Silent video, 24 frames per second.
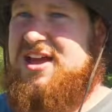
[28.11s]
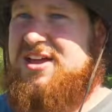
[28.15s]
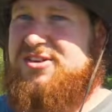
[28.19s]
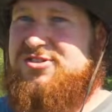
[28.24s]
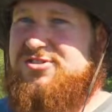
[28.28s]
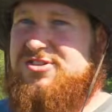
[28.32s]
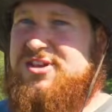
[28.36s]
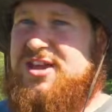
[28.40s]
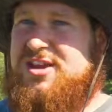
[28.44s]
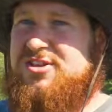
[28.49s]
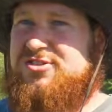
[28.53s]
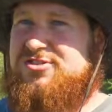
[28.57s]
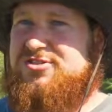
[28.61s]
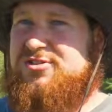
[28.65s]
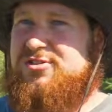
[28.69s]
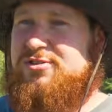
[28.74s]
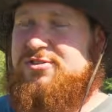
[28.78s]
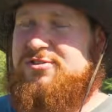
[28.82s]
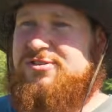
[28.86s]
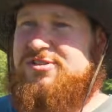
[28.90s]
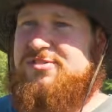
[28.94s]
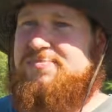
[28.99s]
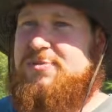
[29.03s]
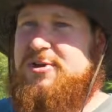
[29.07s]

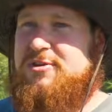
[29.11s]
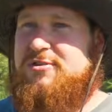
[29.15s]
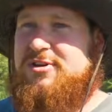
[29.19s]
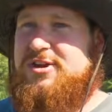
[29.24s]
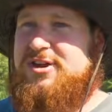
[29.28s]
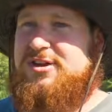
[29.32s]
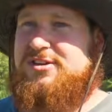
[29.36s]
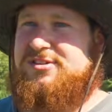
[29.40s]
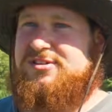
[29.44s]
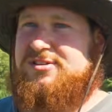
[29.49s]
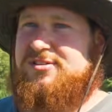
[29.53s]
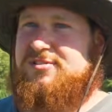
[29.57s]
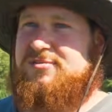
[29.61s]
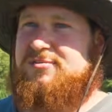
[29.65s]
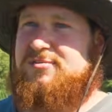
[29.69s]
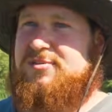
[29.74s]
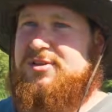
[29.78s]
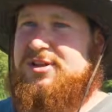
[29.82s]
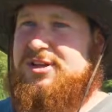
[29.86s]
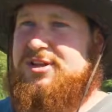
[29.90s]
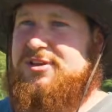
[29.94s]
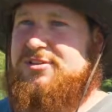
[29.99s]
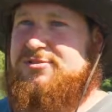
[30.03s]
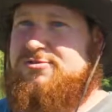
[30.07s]
educational experience and
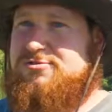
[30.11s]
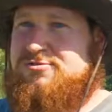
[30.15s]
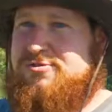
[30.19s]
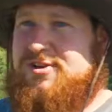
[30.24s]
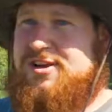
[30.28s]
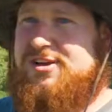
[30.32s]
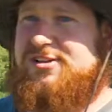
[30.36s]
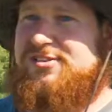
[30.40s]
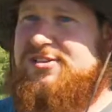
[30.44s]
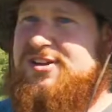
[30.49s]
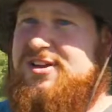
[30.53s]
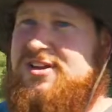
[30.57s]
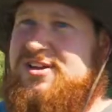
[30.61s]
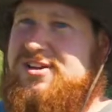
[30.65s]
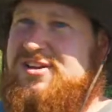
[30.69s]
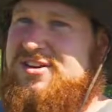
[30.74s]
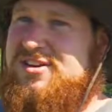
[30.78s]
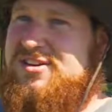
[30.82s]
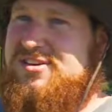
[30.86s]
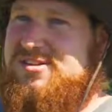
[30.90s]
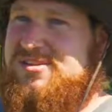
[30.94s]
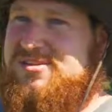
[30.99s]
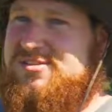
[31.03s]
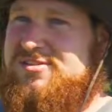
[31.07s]
really translate
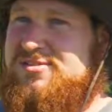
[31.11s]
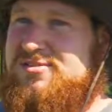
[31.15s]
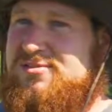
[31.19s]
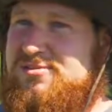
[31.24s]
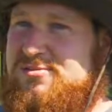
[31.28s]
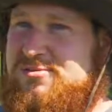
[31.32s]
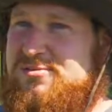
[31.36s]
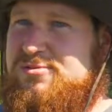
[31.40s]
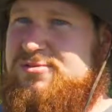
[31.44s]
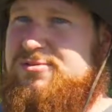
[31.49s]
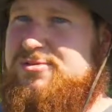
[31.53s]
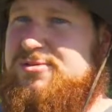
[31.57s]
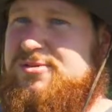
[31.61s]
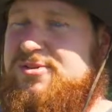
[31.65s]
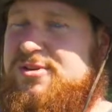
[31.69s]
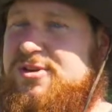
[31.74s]
it into